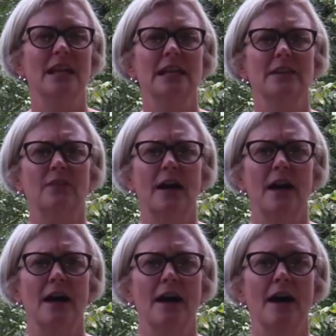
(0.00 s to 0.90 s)
It's
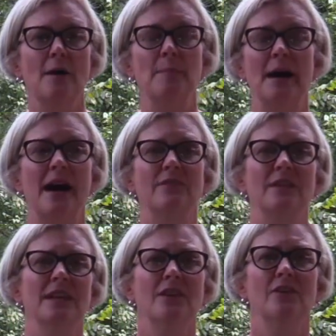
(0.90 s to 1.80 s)
about
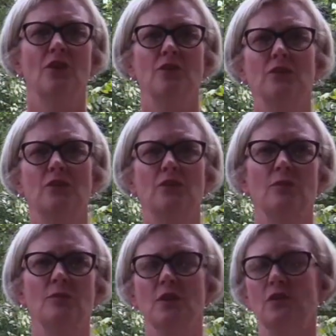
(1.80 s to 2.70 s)

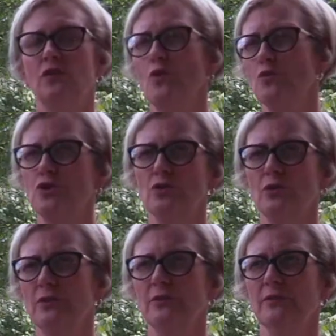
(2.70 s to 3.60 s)
the social,